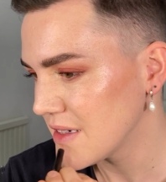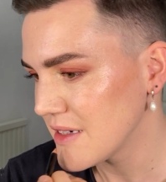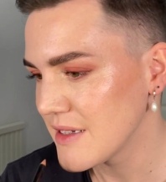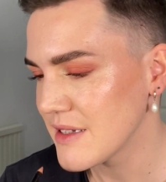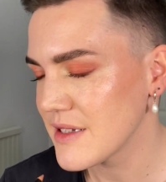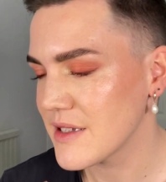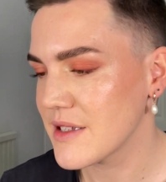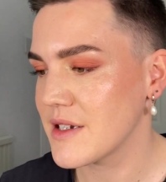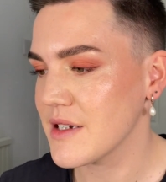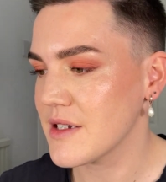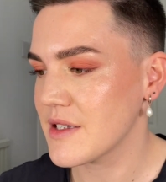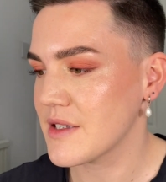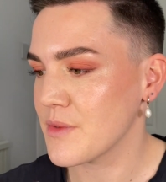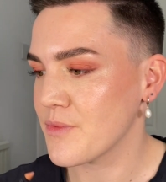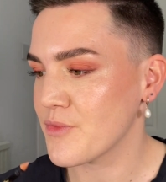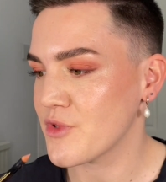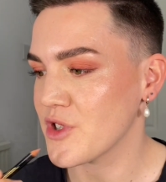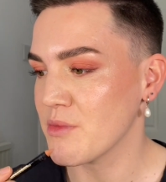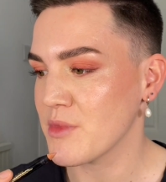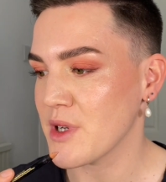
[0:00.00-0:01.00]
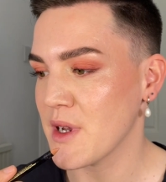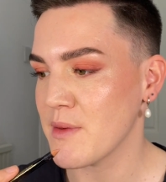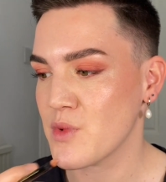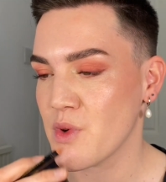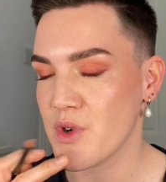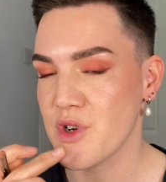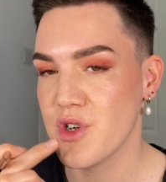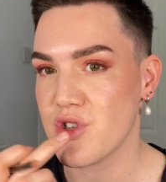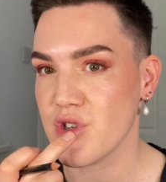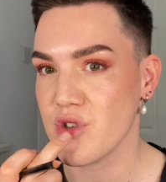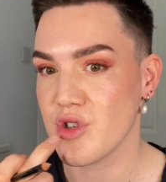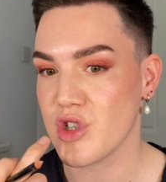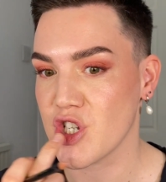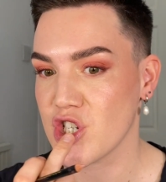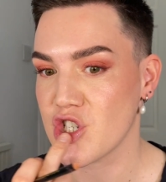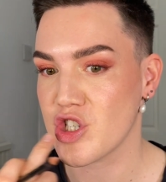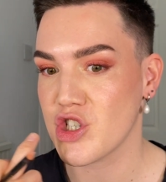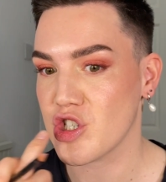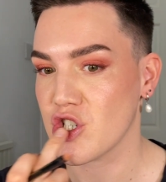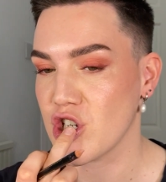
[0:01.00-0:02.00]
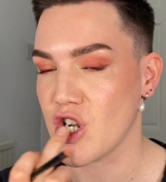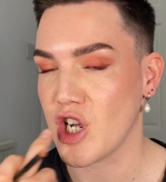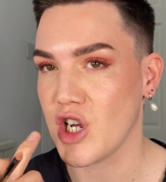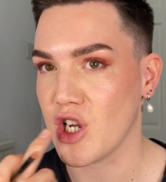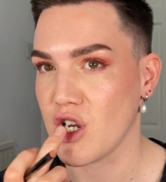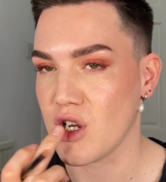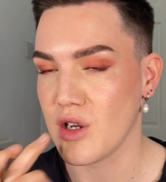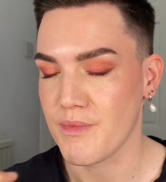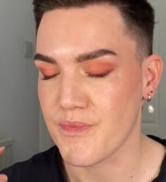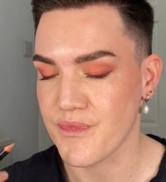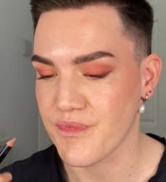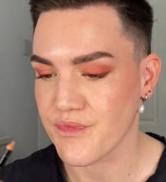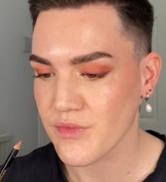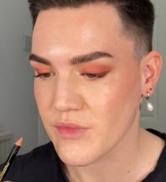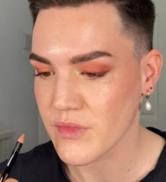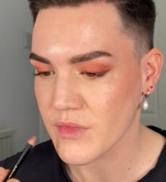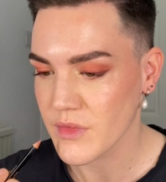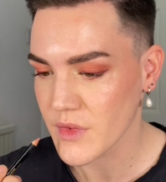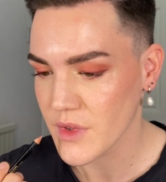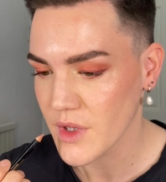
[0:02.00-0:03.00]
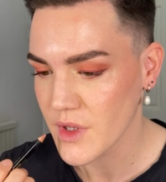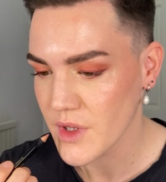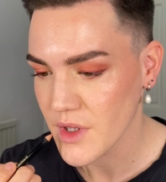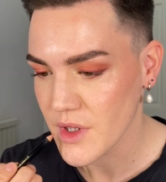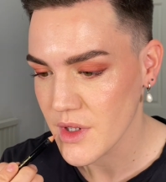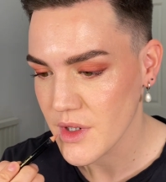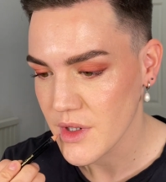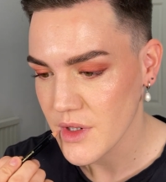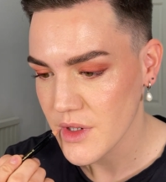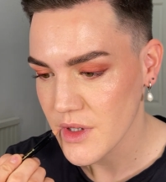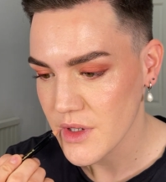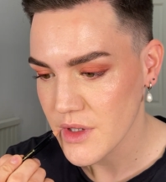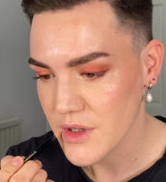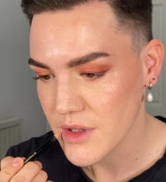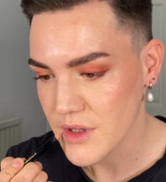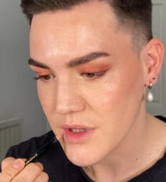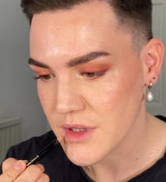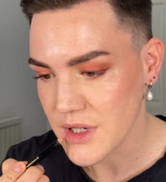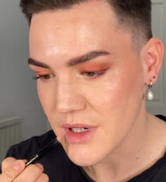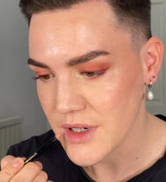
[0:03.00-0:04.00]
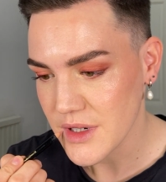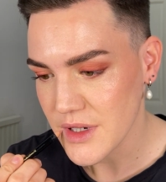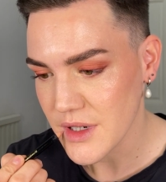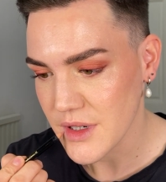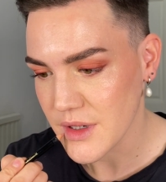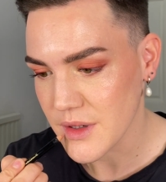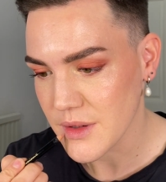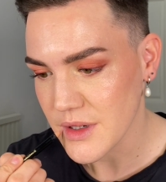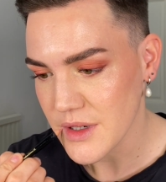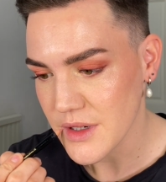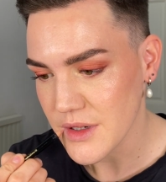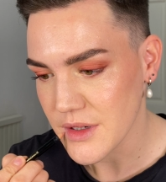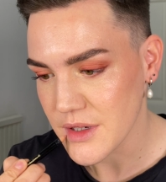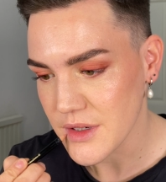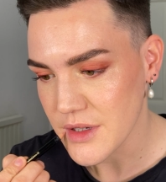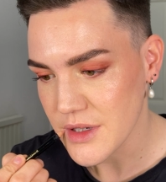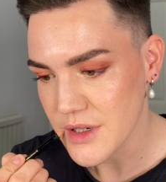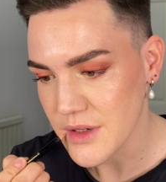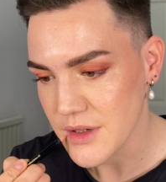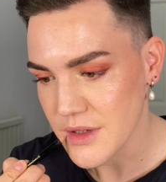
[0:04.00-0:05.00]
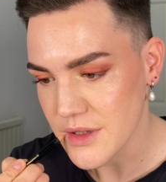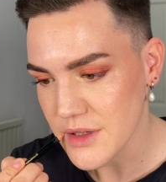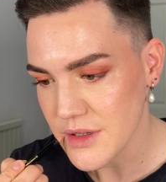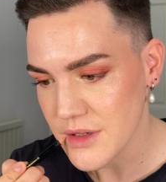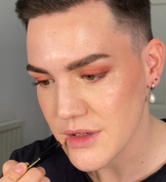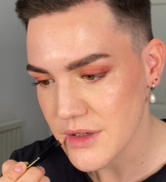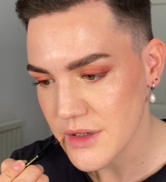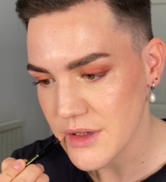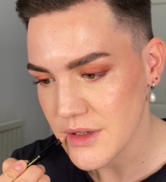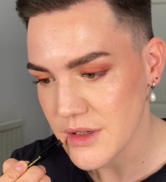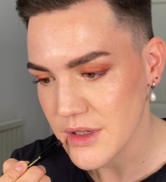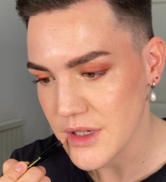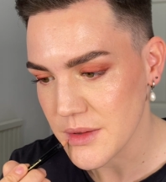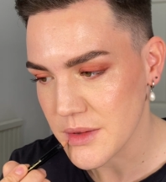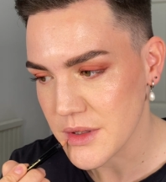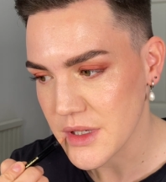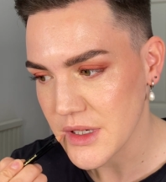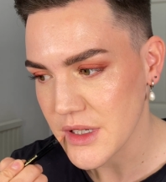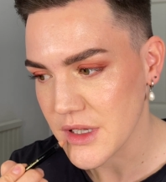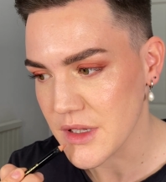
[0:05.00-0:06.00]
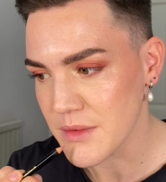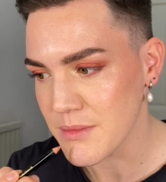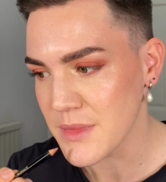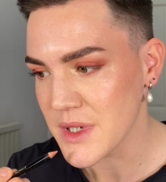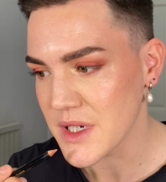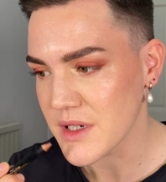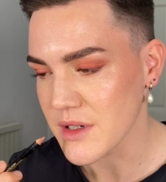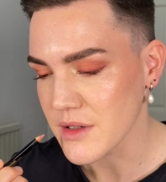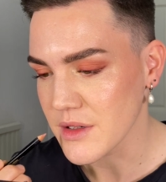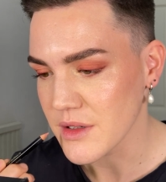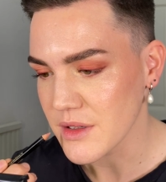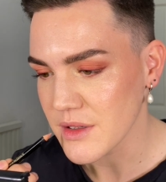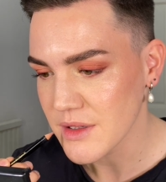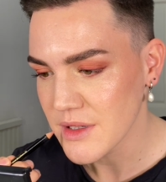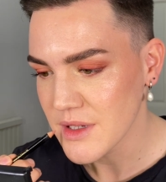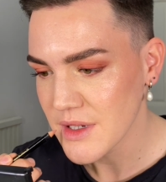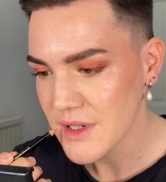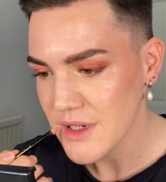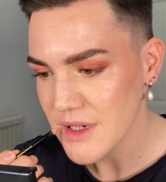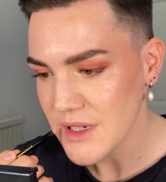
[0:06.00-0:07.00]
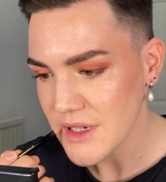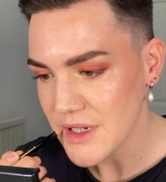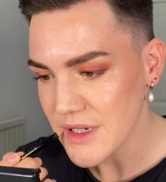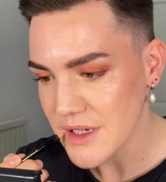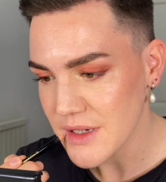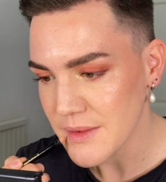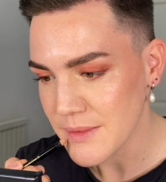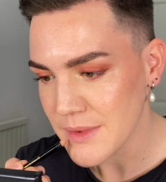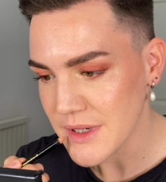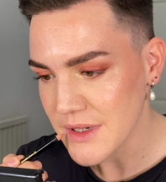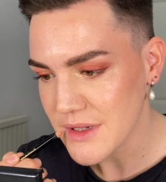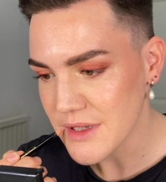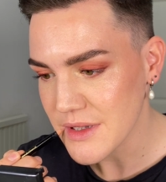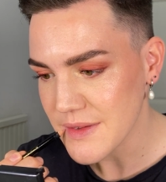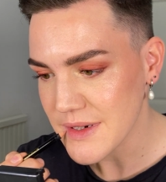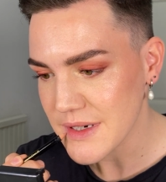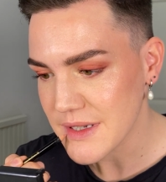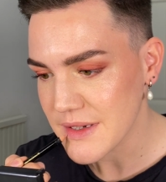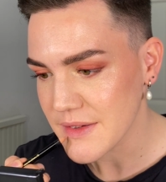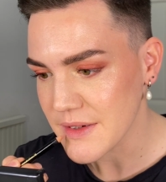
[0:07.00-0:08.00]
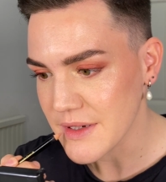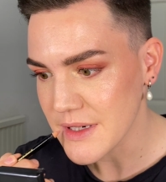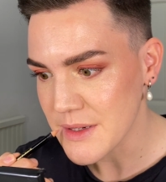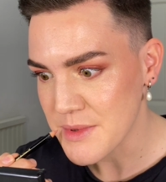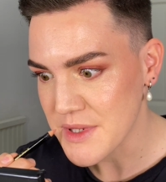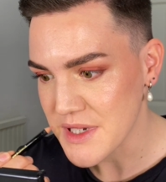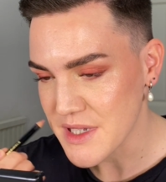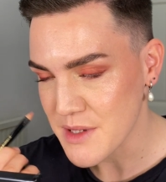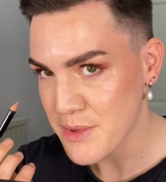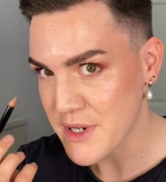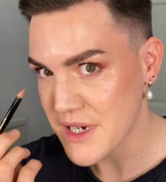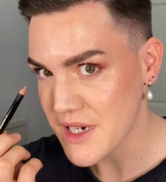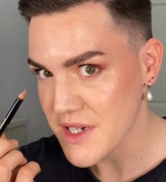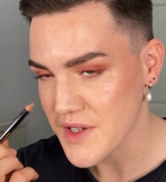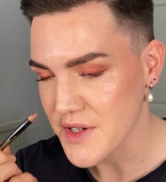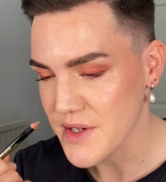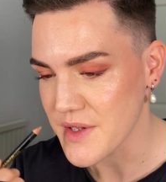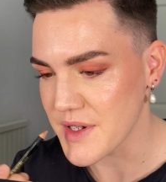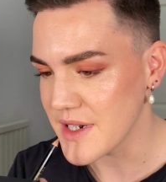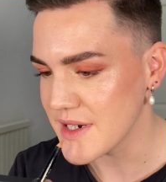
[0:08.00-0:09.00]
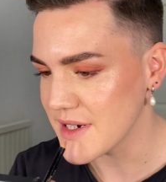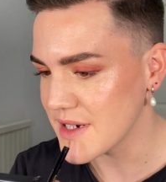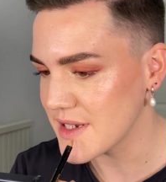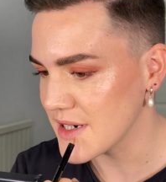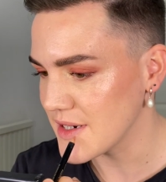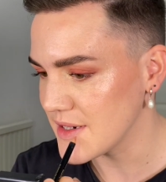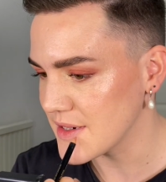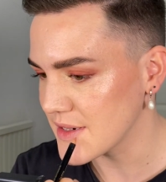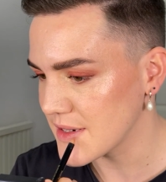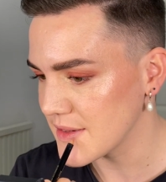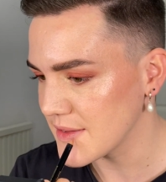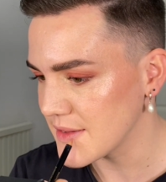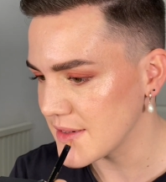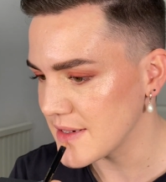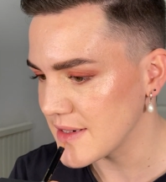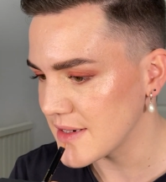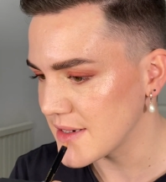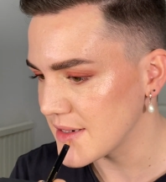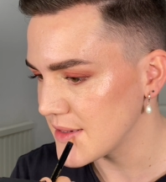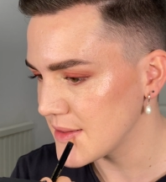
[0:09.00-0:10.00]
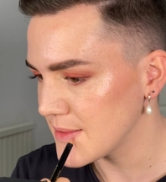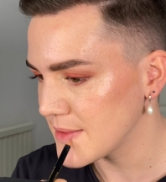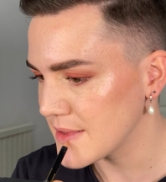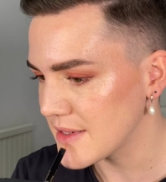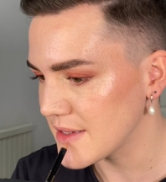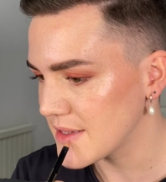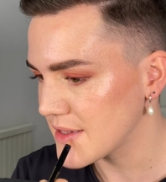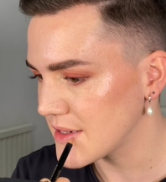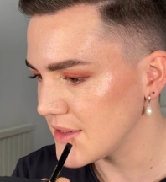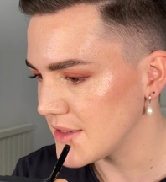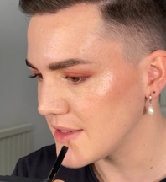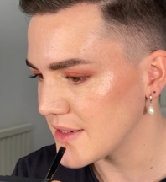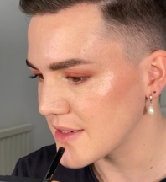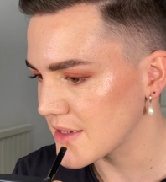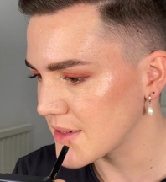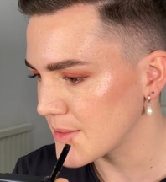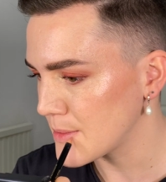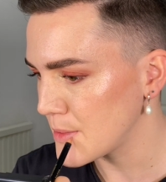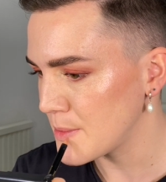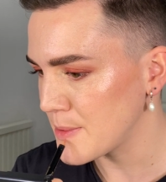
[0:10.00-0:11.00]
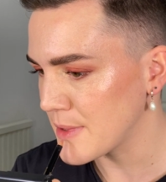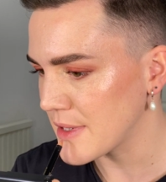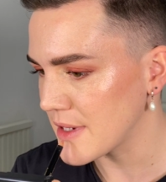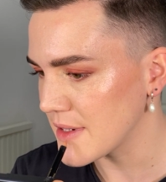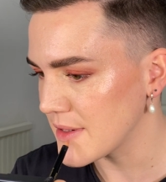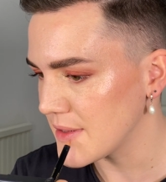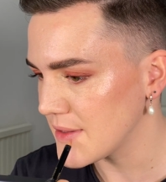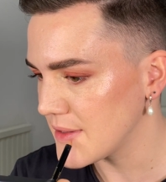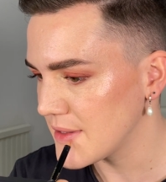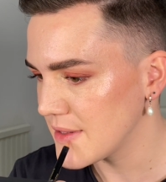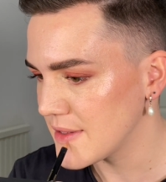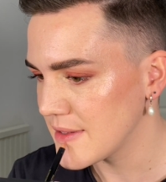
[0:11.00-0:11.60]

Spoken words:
It's just, sometimes when you do this, the technique where you just use lipstick in the middle, it makes the rest of your lips disappear, so you need a touch of liner, but it still has to be pale.